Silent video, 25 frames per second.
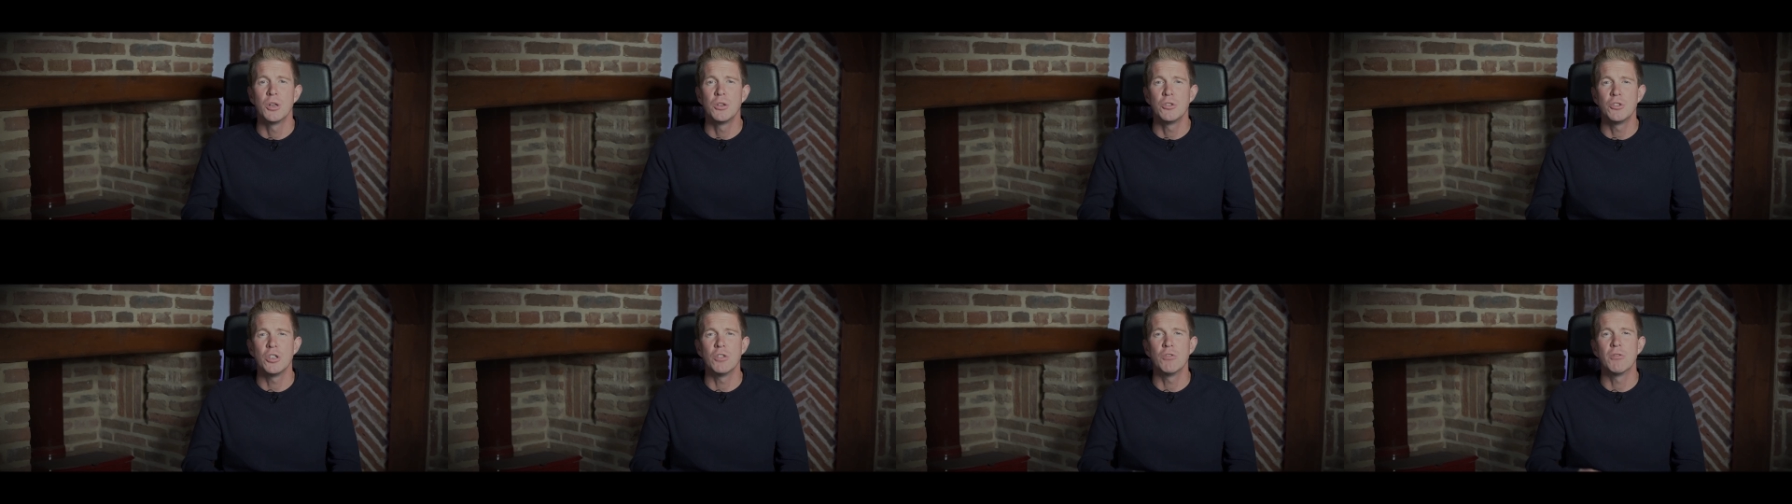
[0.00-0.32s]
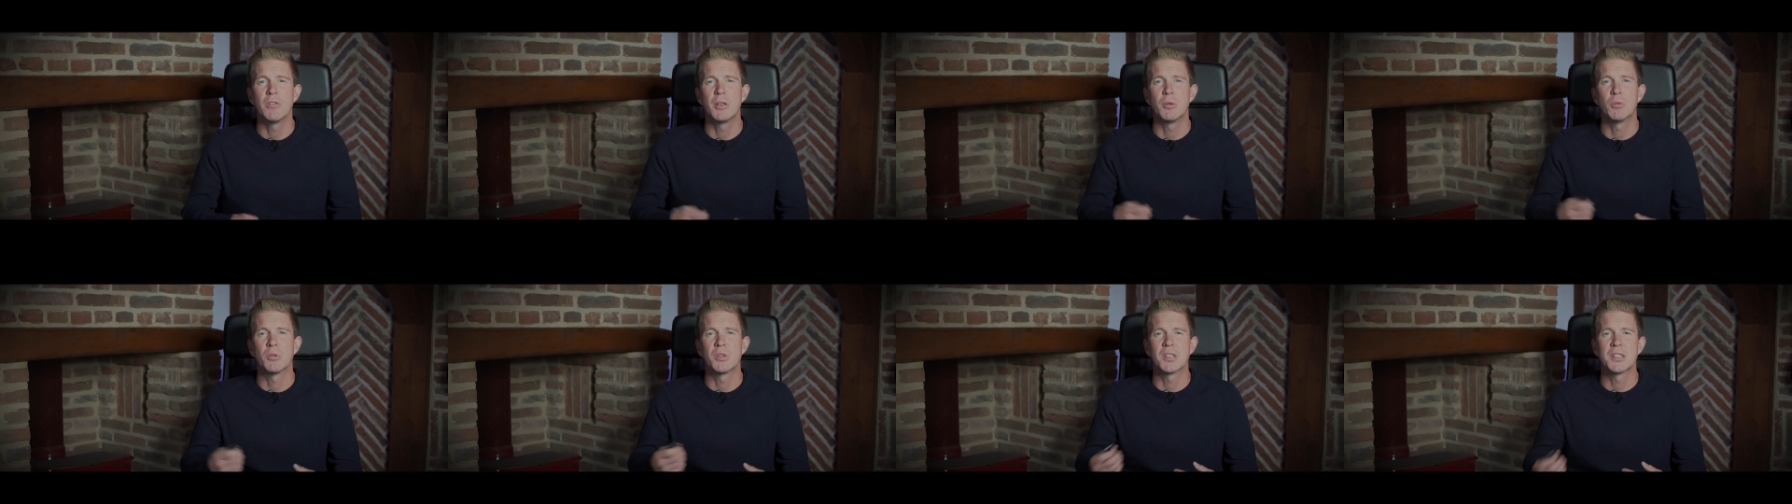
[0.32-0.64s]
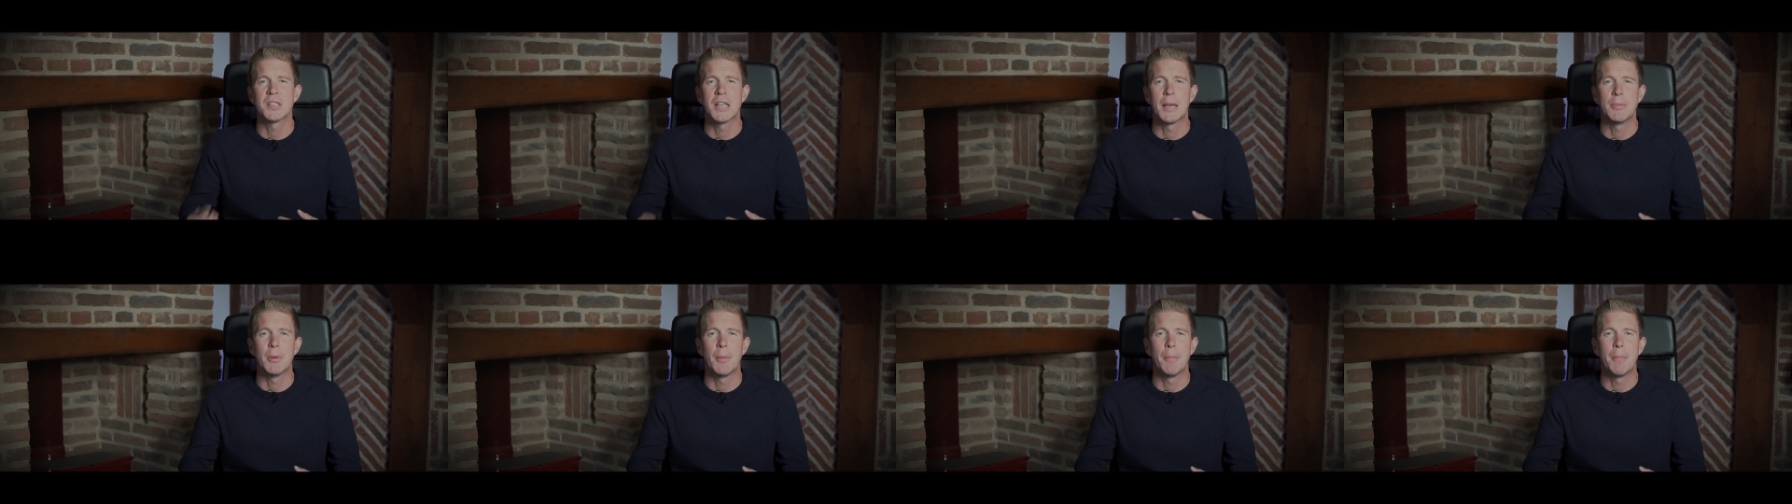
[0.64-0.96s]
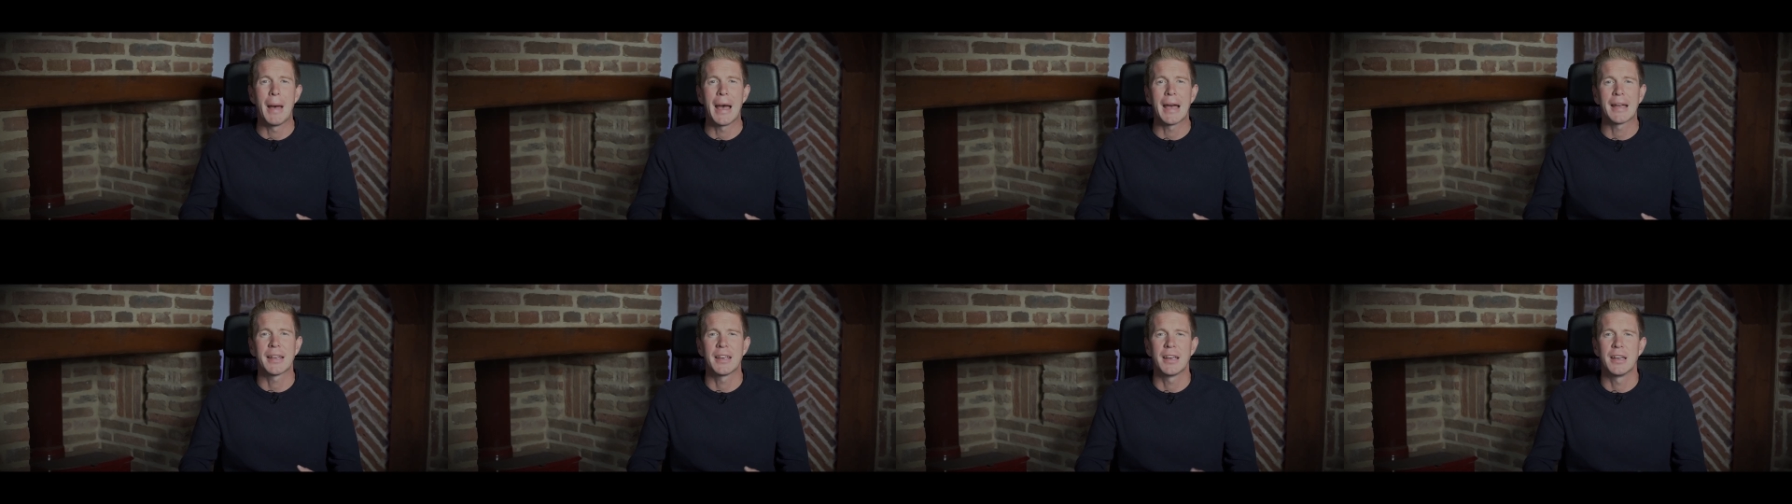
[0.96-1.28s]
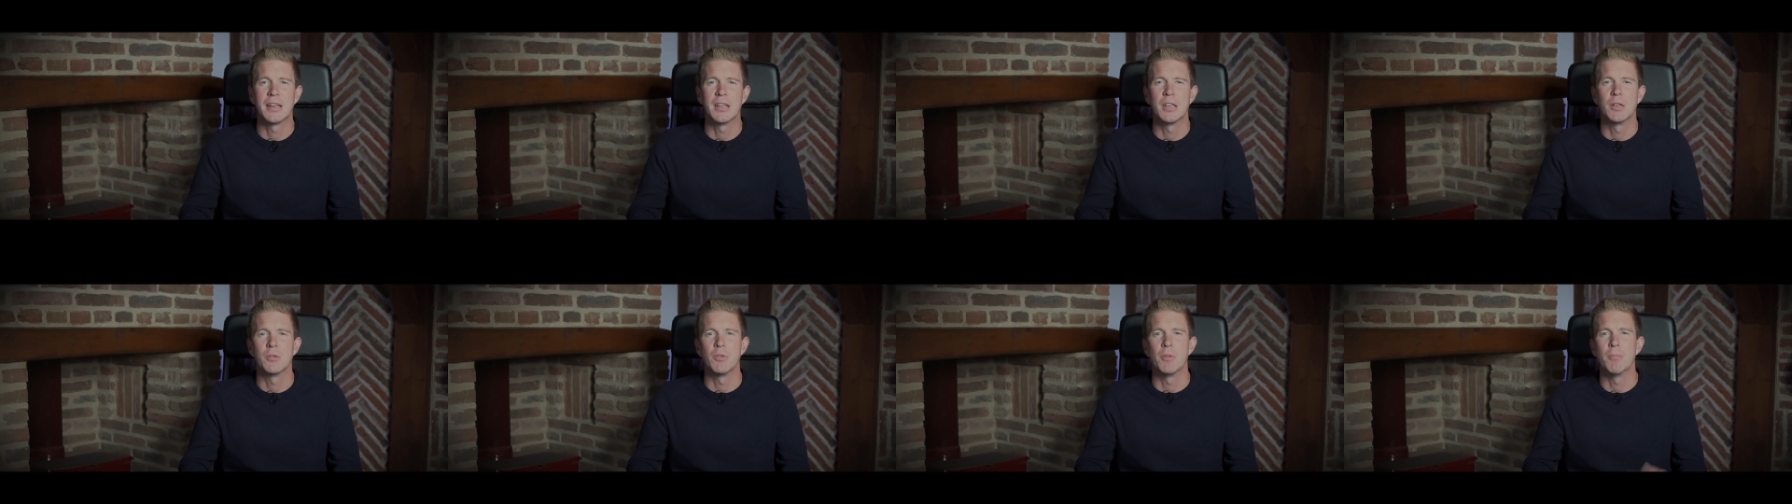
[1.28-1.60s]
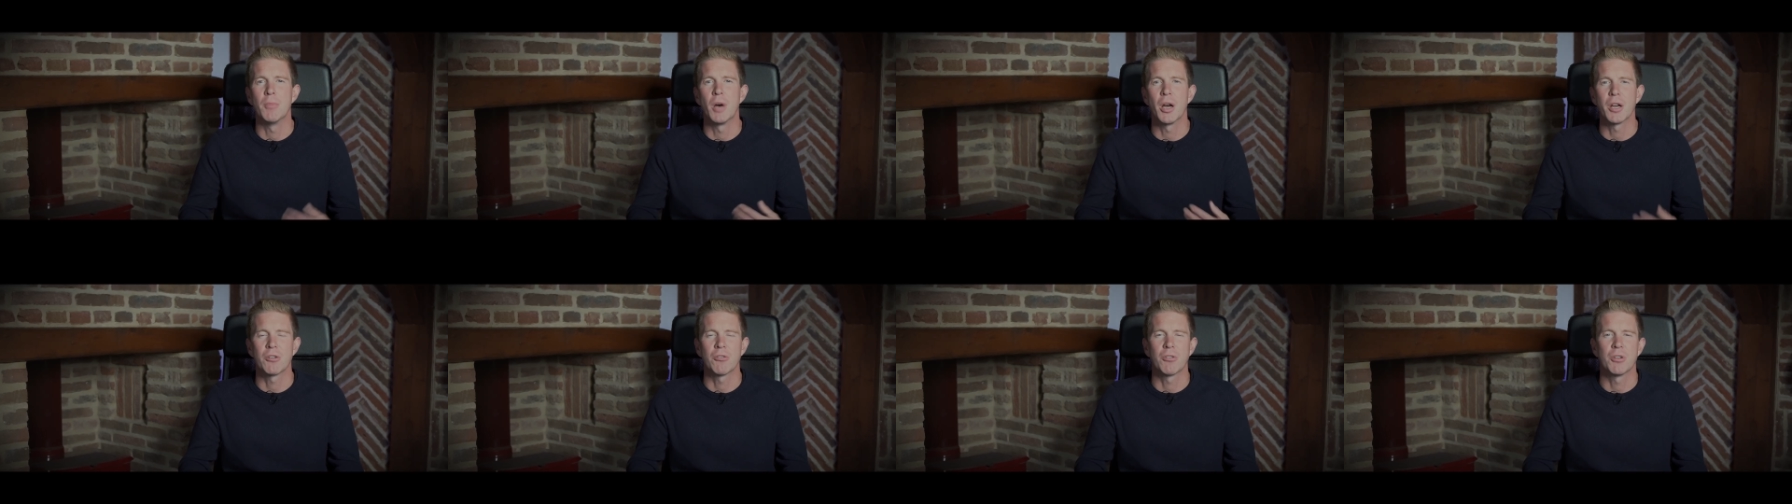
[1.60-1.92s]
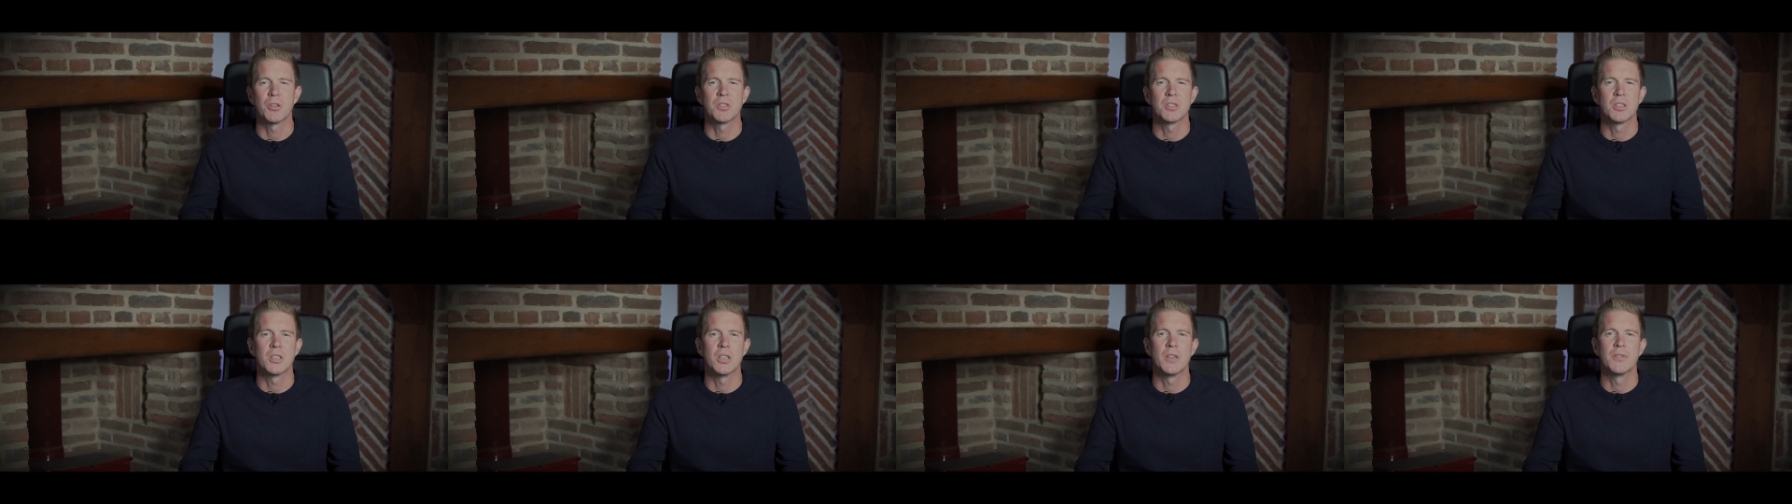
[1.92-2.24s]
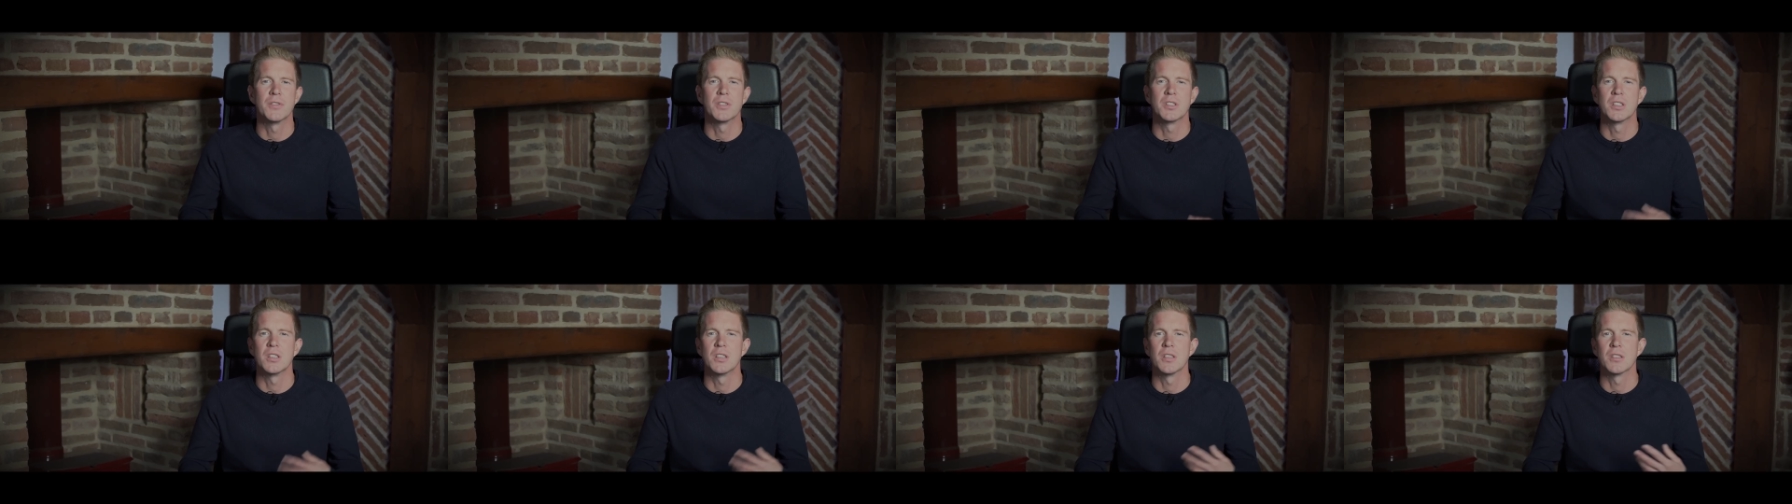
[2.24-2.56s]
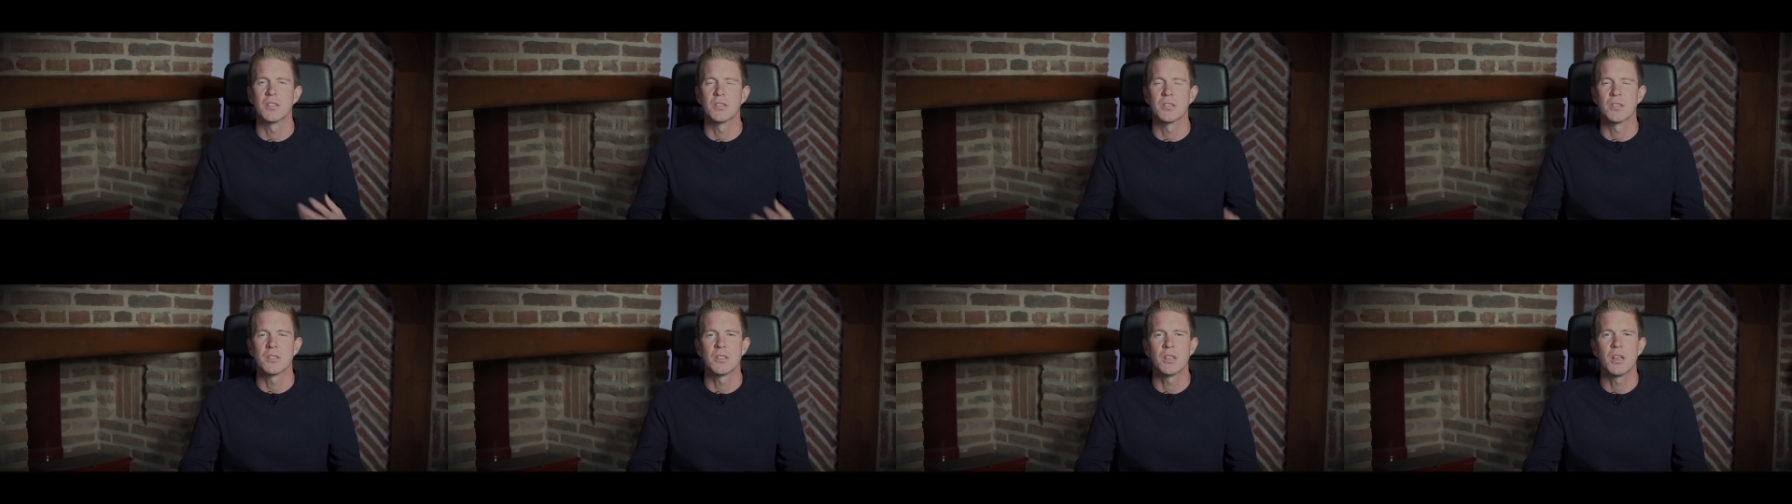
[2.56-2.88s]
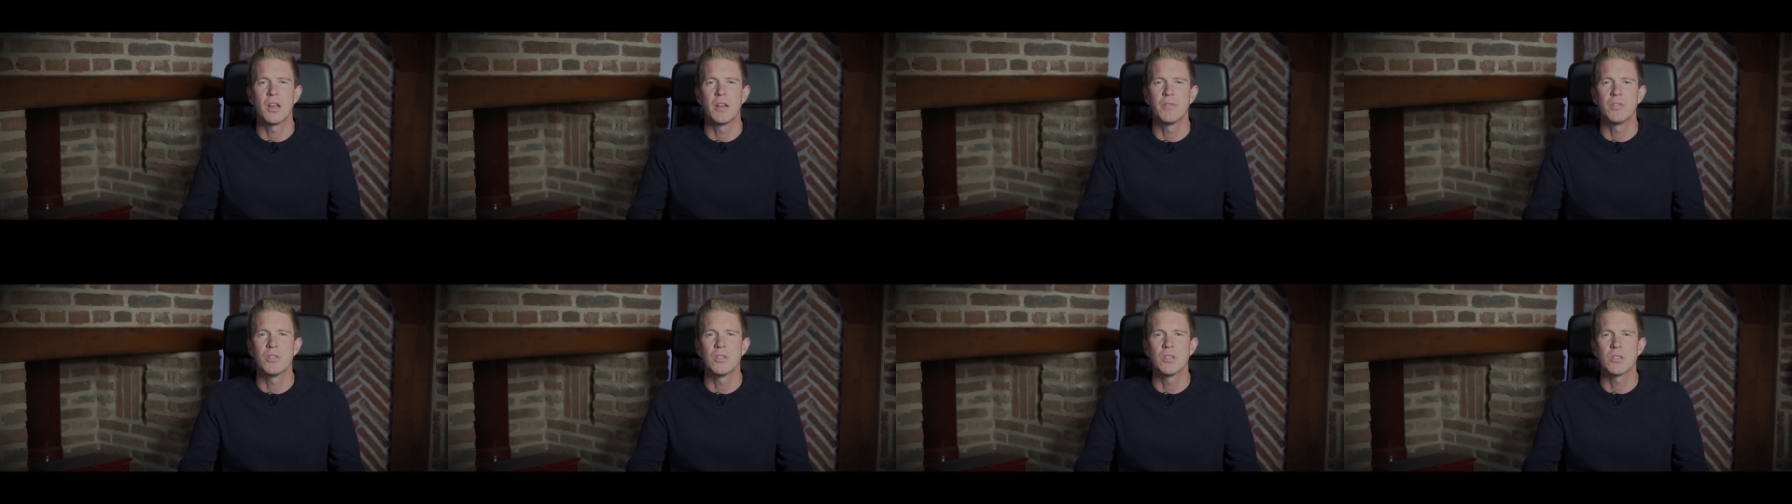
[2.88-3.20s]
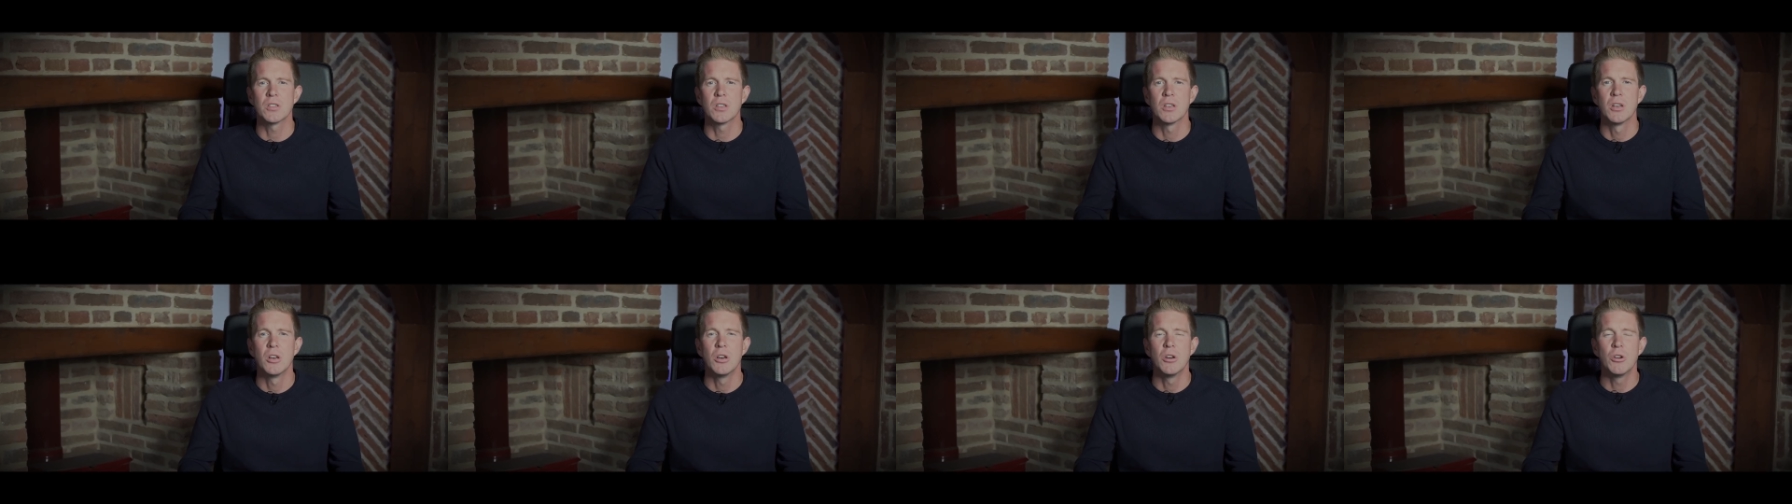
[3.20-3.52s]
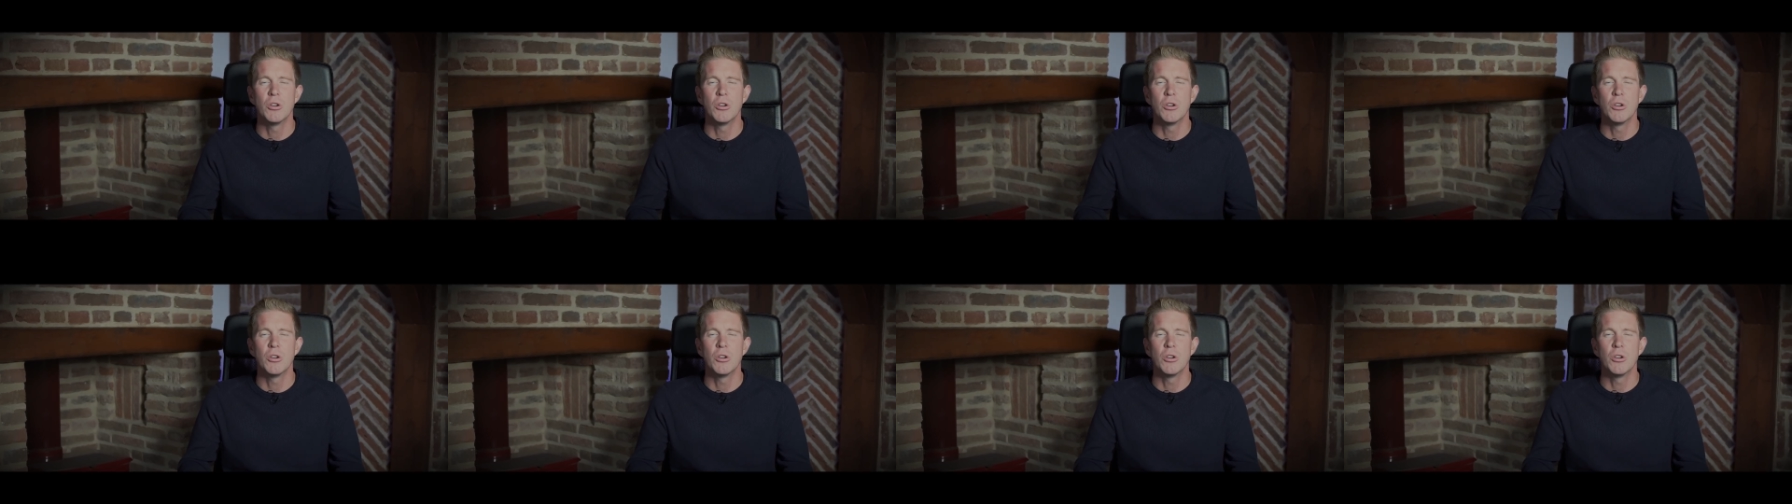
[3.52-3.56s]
Do you really want to set up a backend with microservices and servers,